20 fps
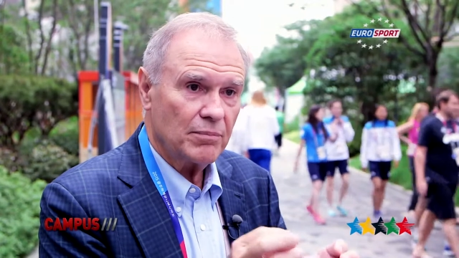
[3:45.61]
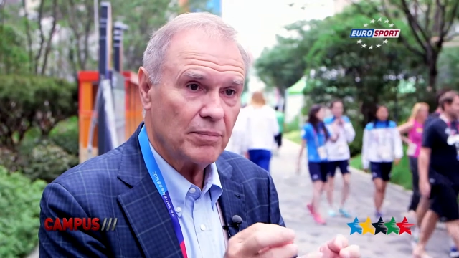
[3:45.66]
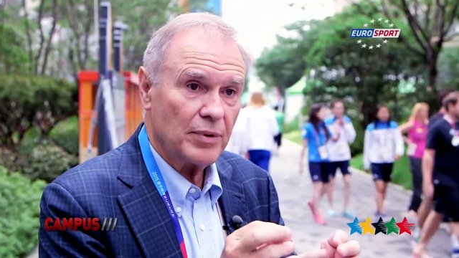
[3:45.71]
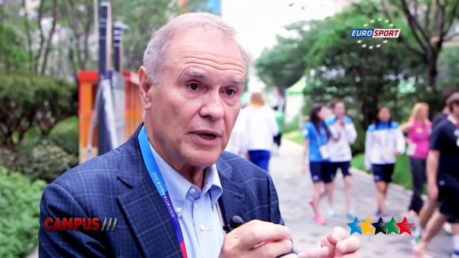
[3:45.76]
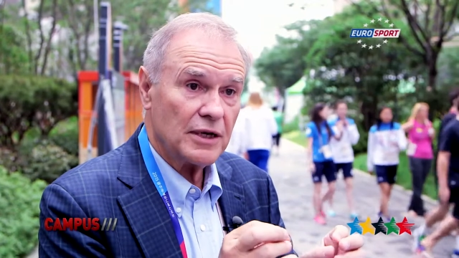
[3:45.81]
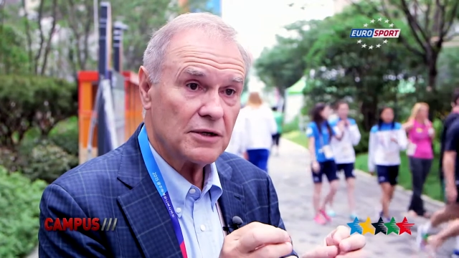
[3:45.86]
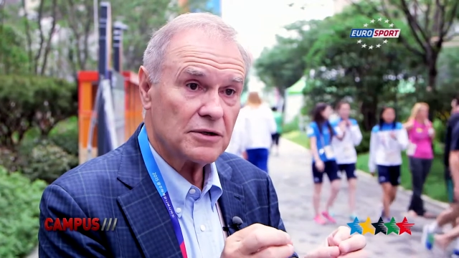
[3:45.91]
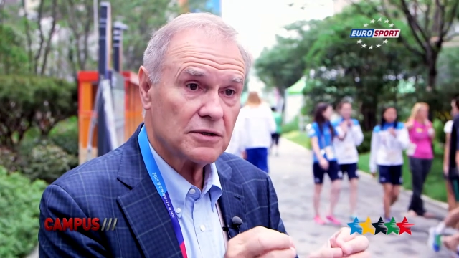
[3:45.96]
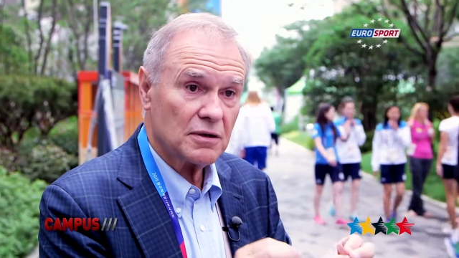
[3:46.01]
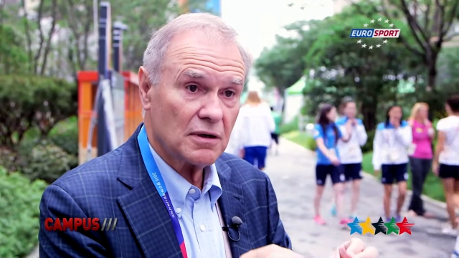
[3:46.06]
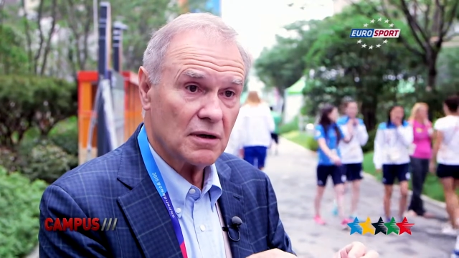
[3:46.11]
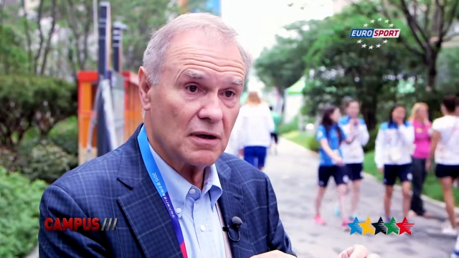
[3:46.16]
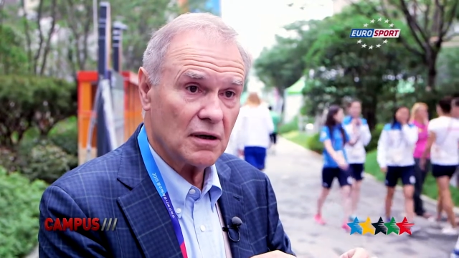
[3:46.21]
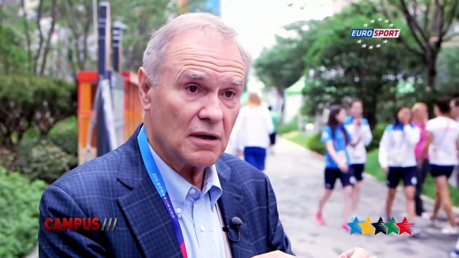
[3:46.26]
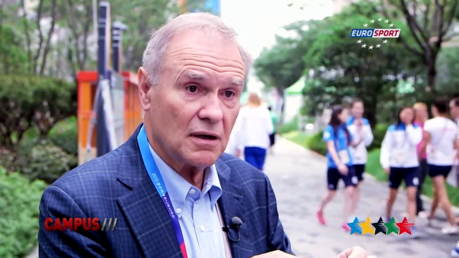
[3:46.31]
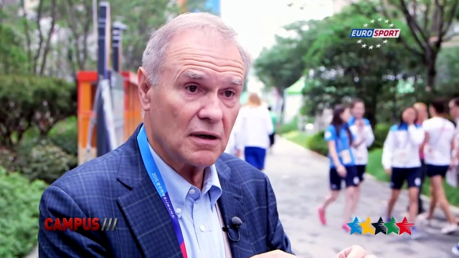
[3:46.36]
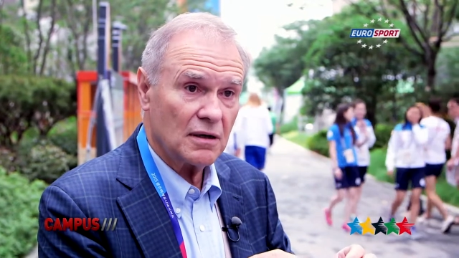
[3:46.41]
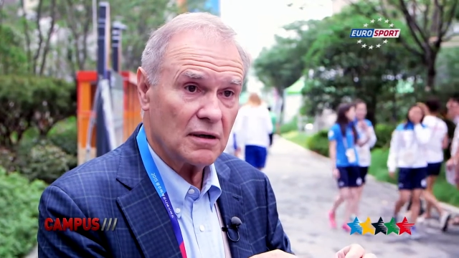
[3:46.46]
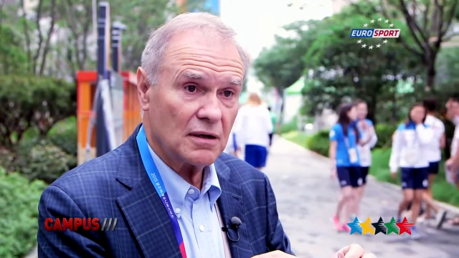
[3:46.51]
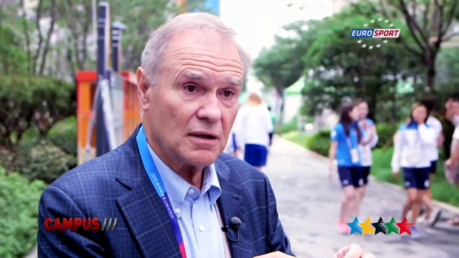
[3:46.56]
based
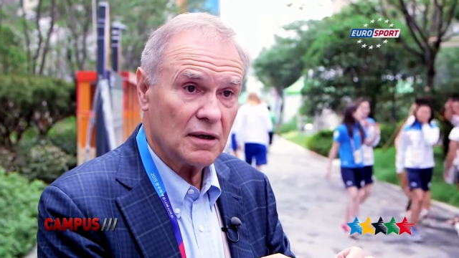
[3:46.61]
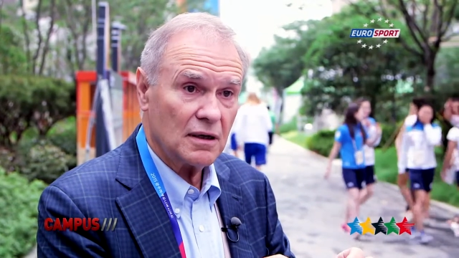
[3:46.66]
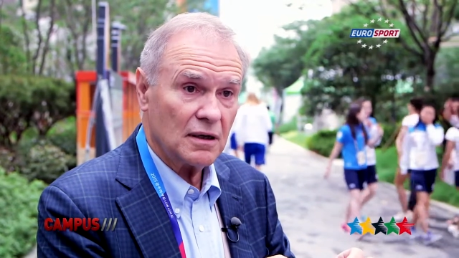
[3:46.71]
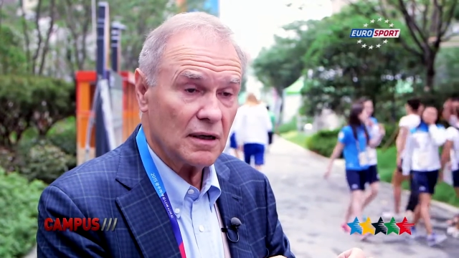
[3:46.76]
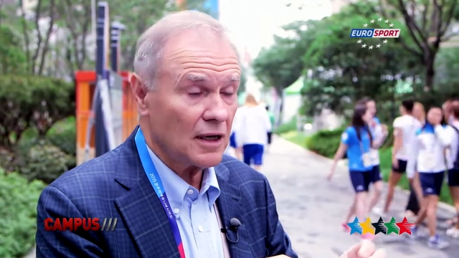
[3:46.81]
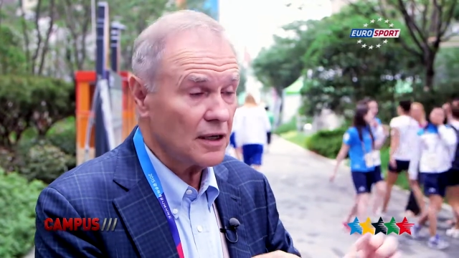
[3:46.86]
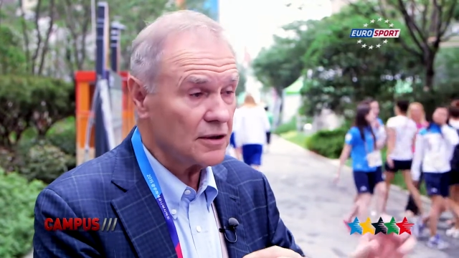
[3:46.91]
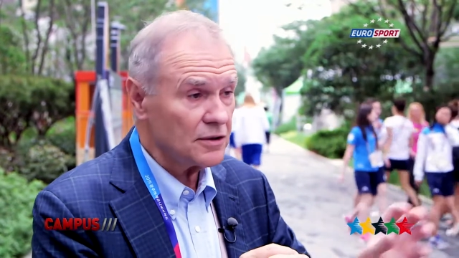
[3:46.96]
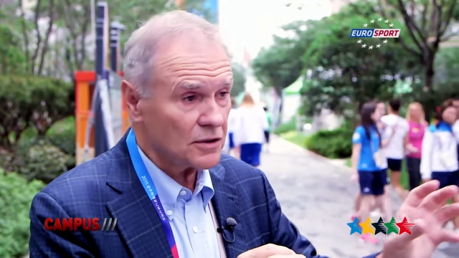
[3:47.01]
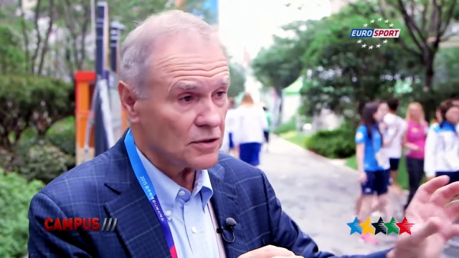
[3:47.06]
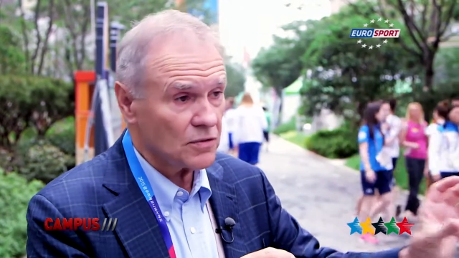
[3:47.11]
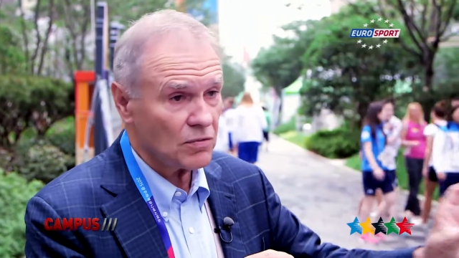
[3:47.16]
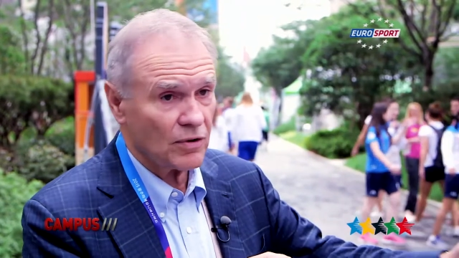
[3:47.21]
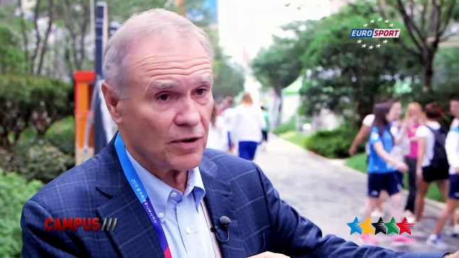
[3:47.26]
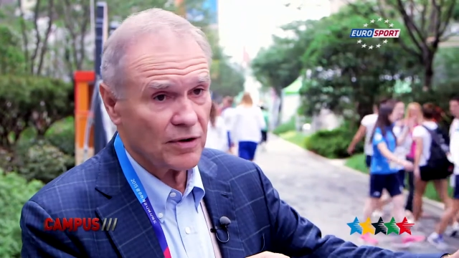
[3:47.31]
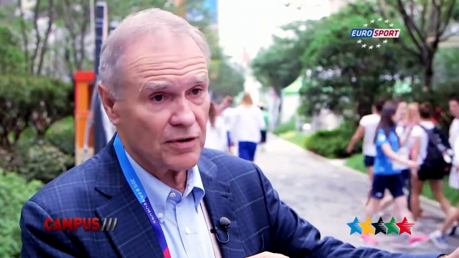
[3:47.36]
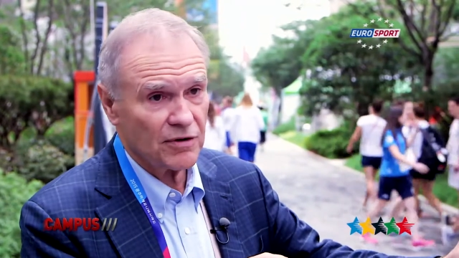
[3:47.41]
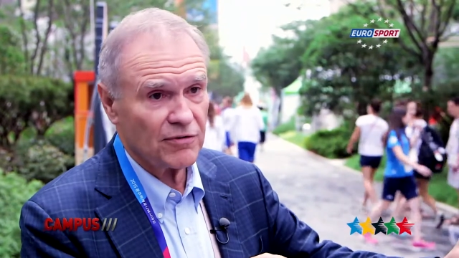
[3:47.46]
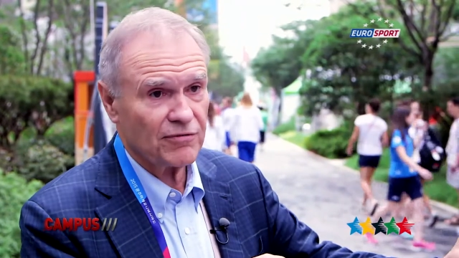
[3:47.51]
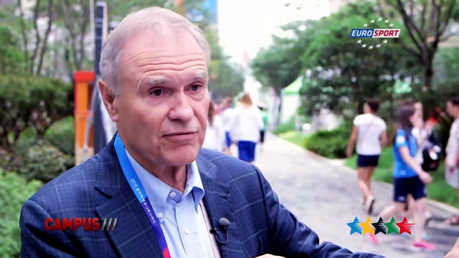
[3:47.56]
on not just
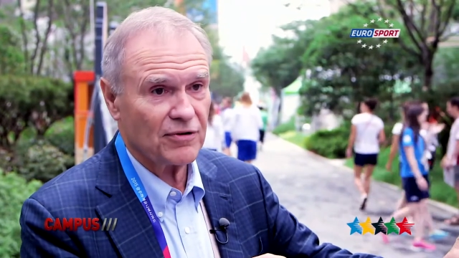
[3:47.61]
where they're